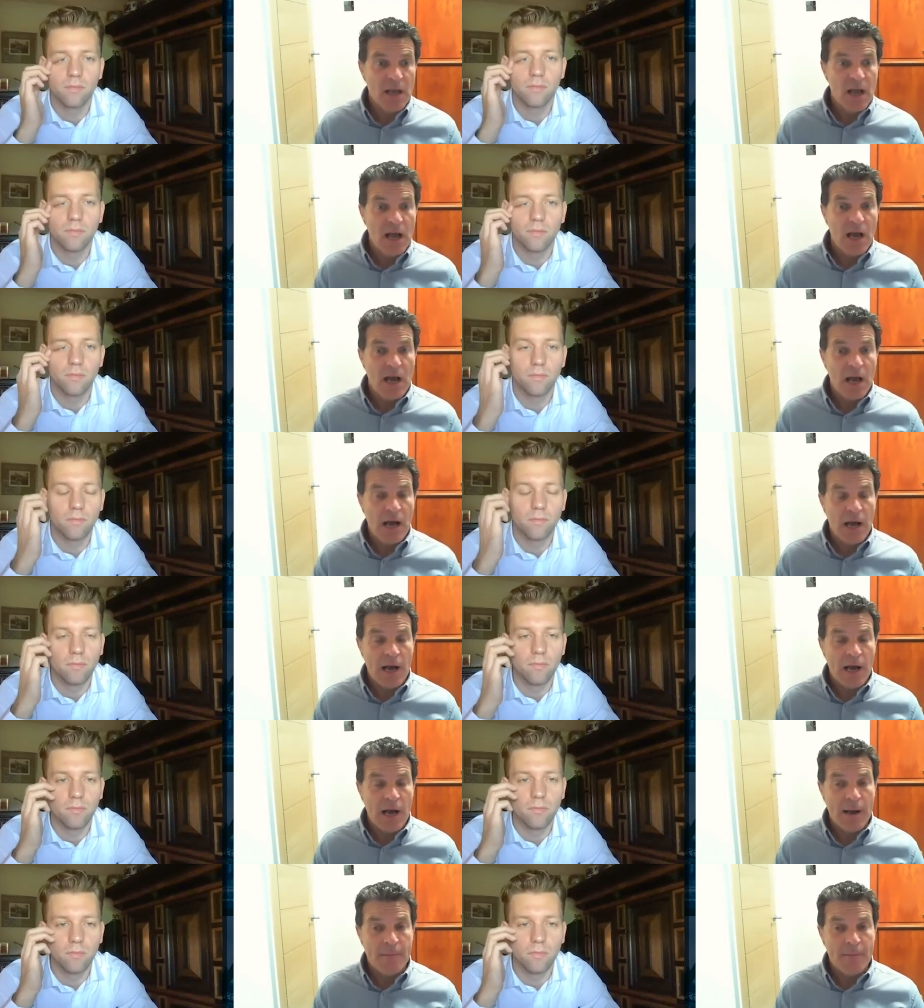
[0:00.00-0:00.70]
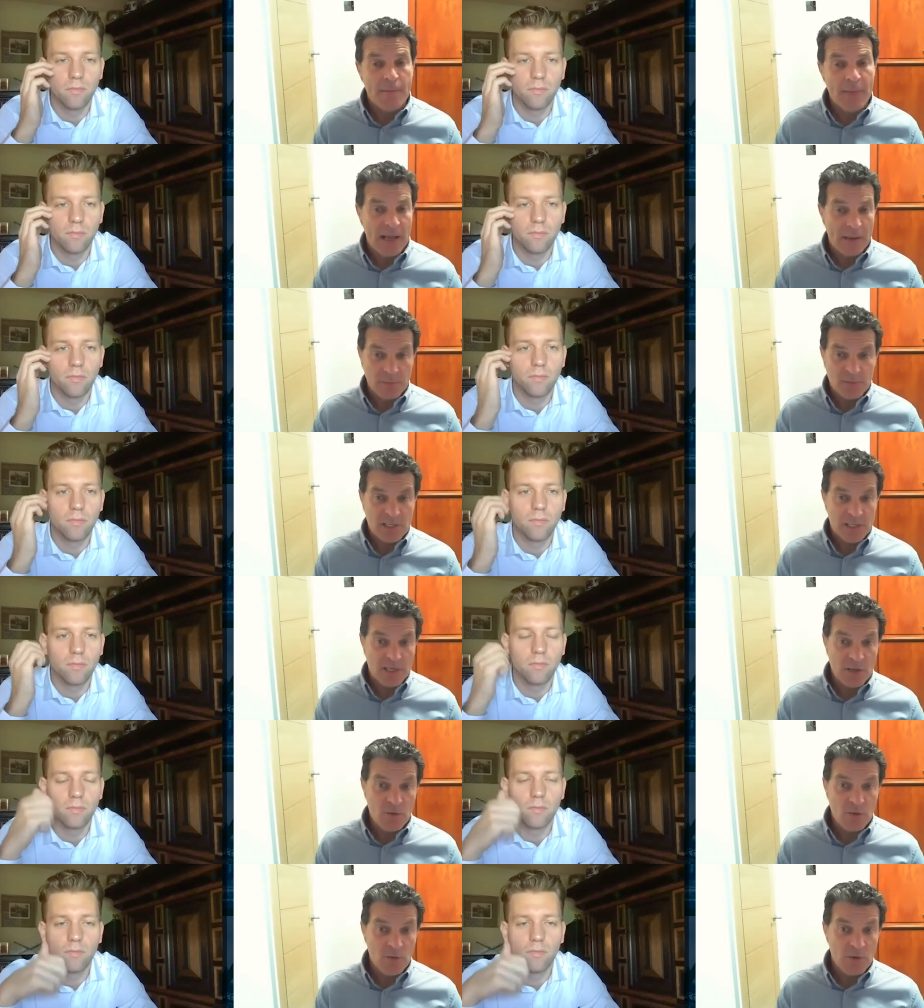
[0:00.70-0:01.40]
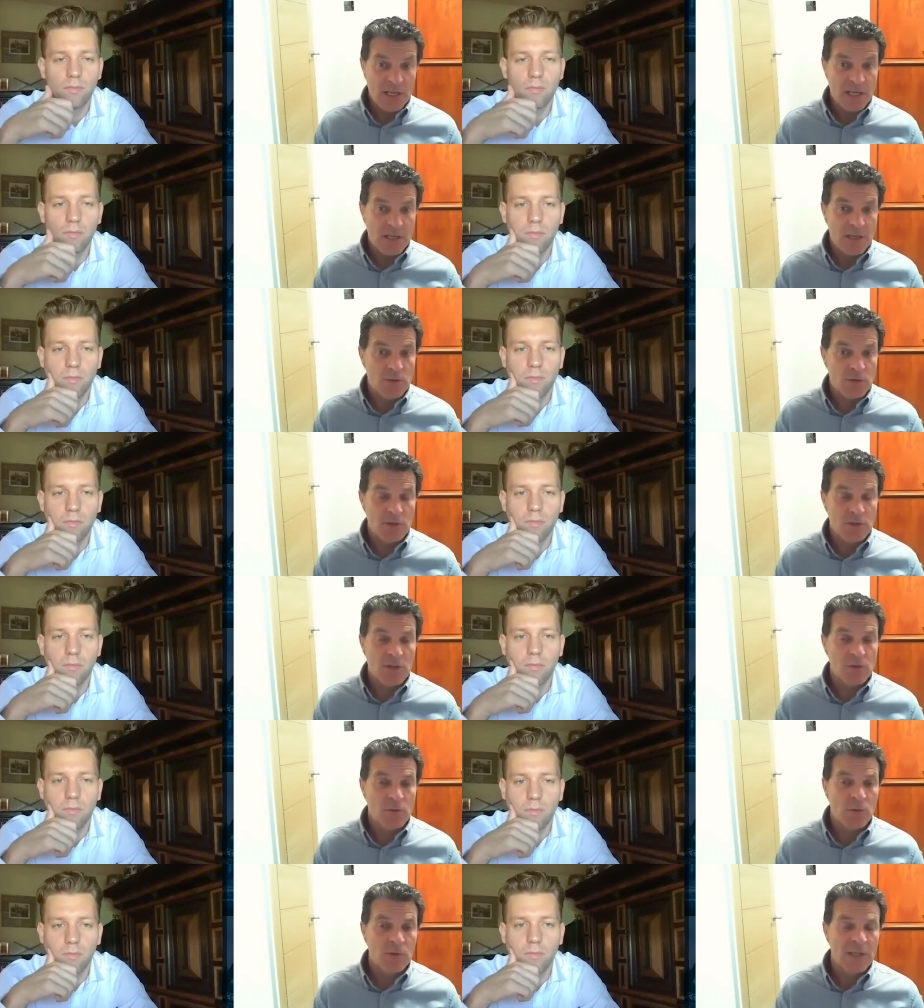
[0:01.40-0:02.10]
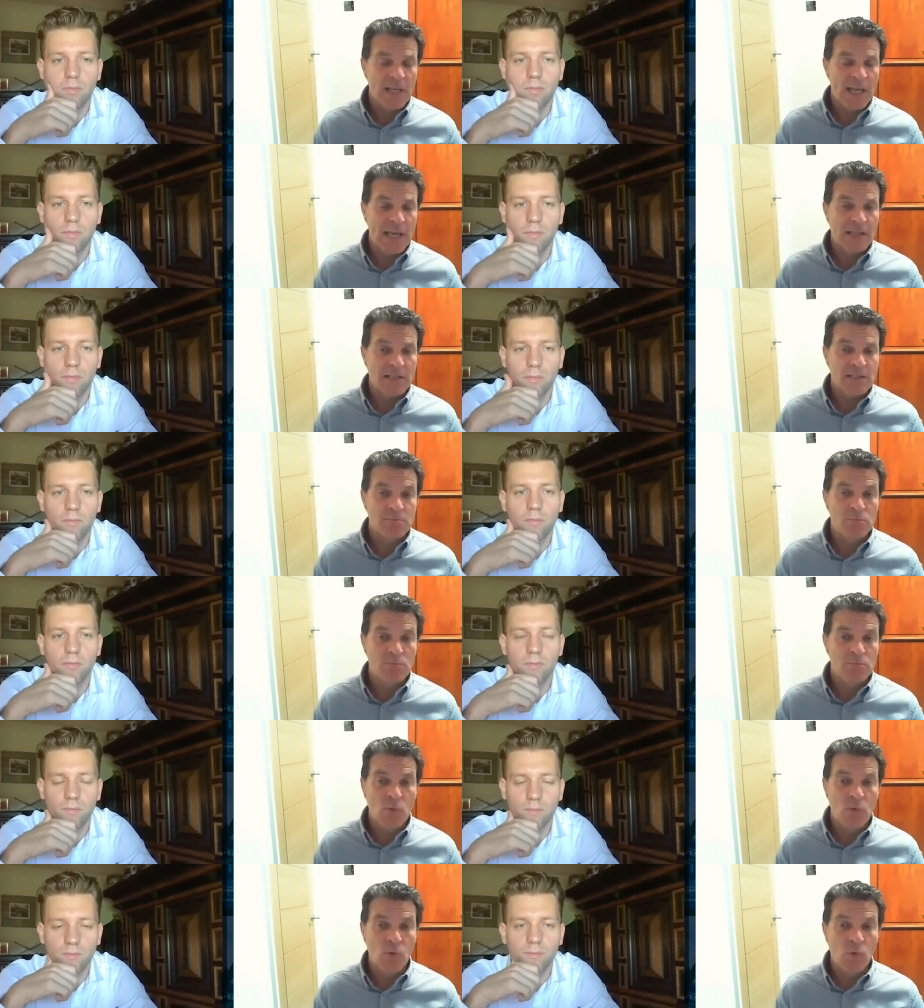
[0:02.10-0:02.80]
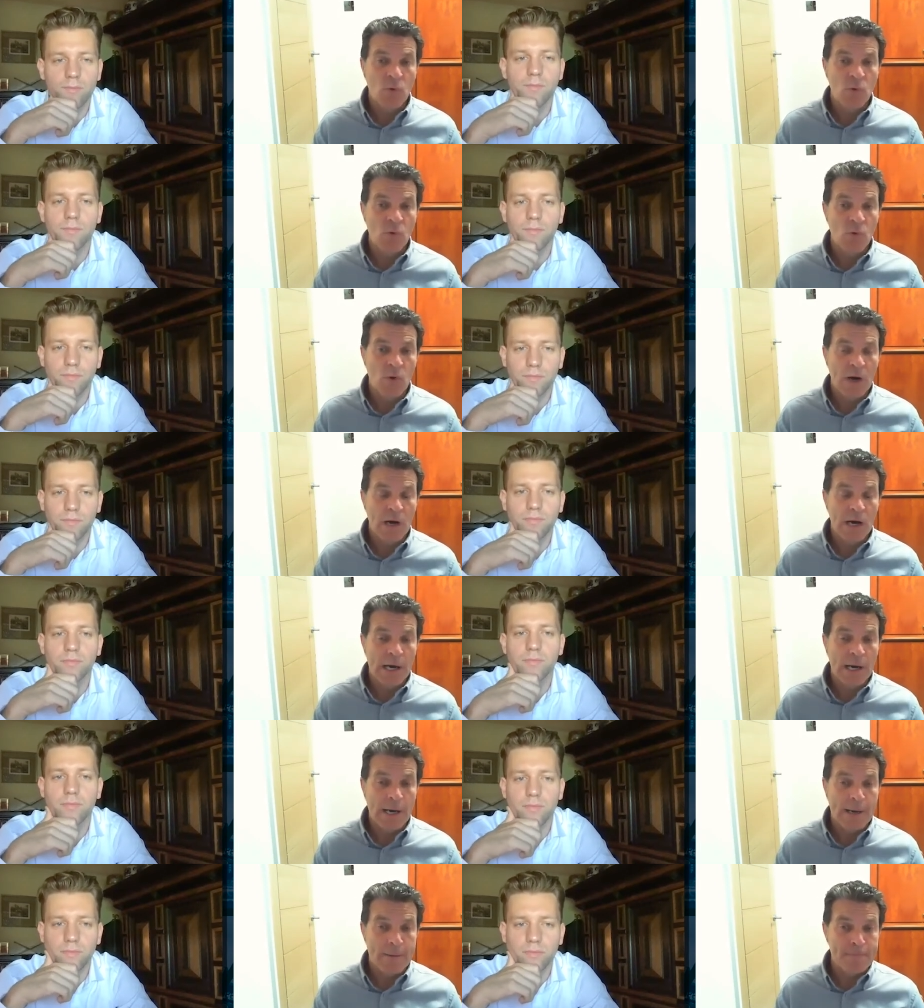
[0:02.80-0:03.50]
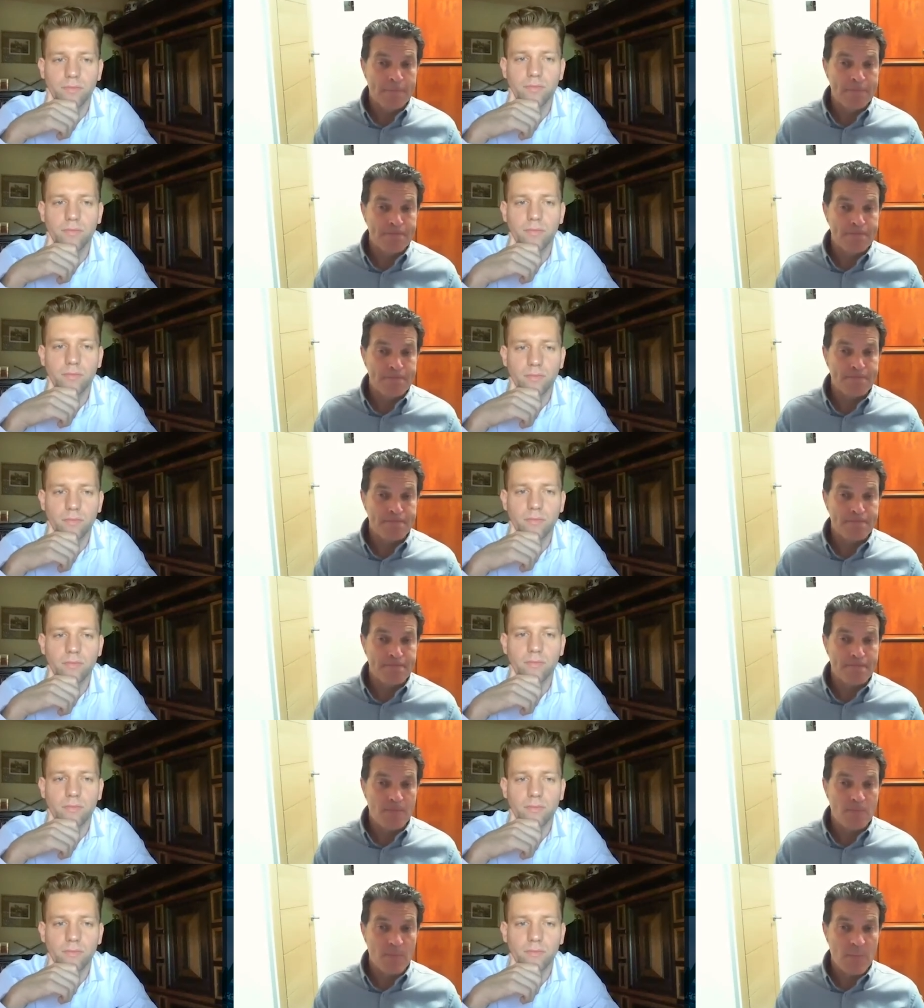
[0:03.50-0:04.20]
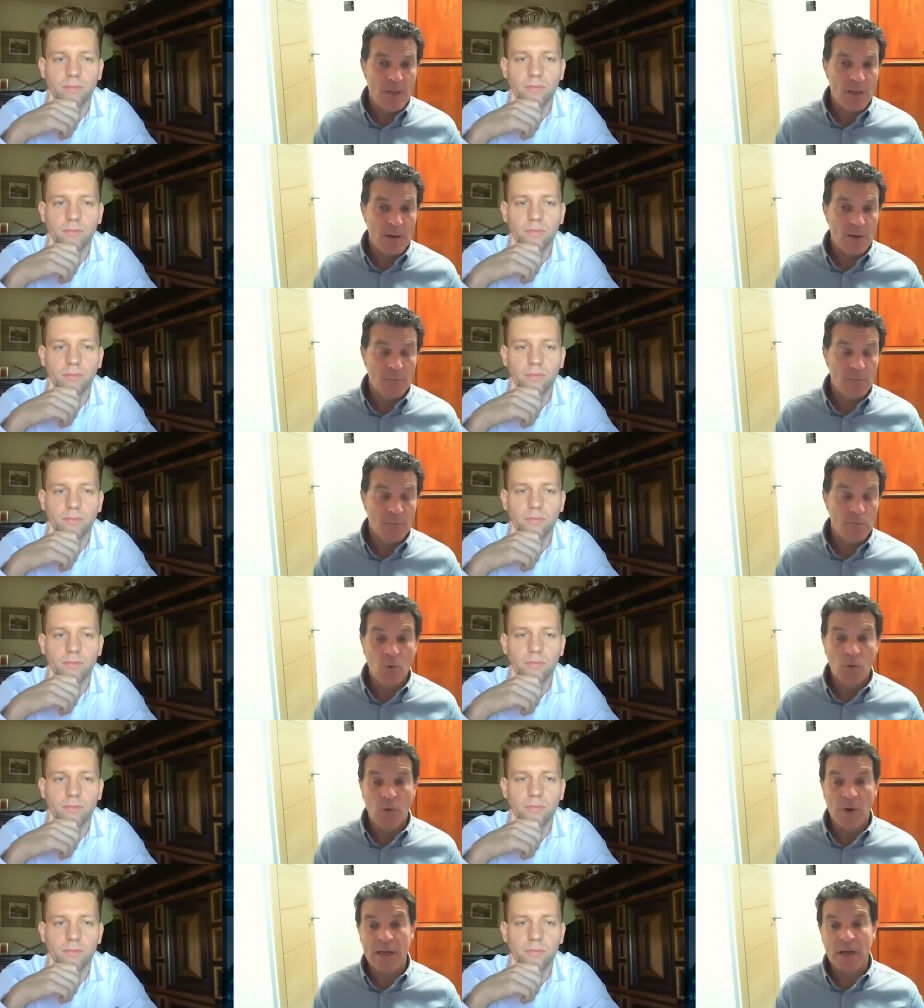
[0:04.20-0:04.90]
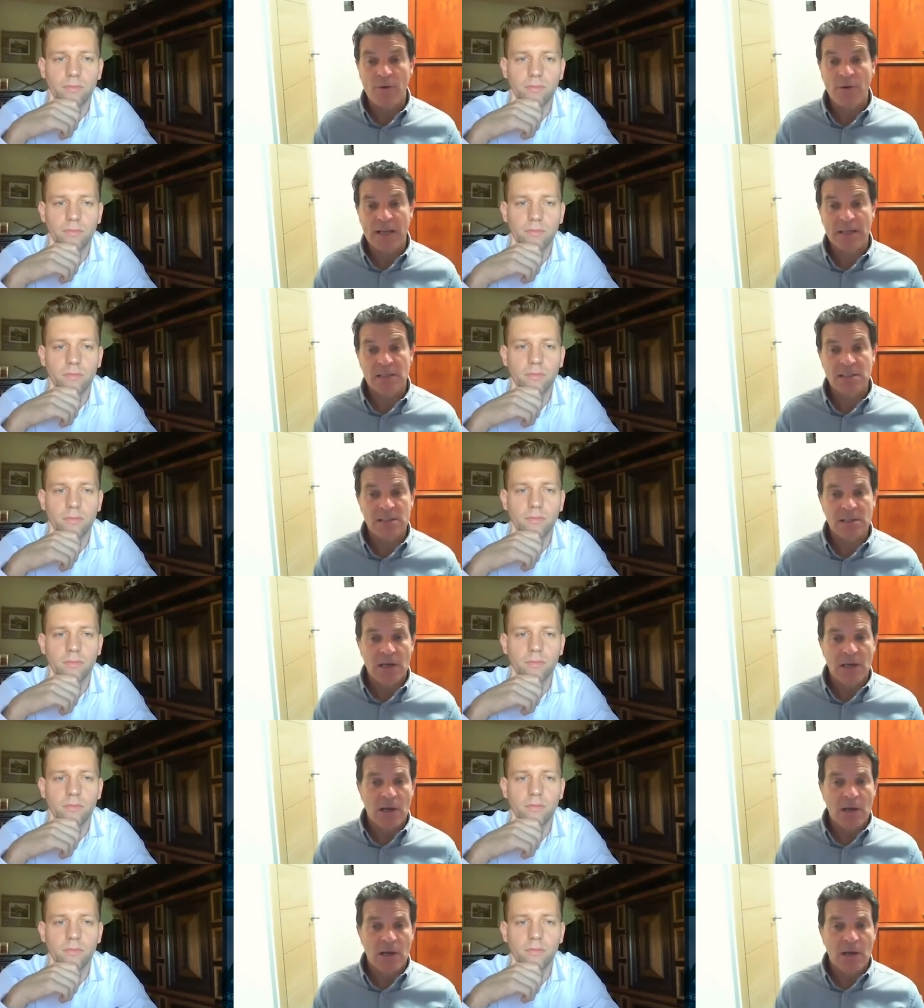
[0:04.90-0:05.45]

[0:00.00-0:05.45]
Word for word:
Speaker 1: um, absolutely, you, you will get more um, more ingress.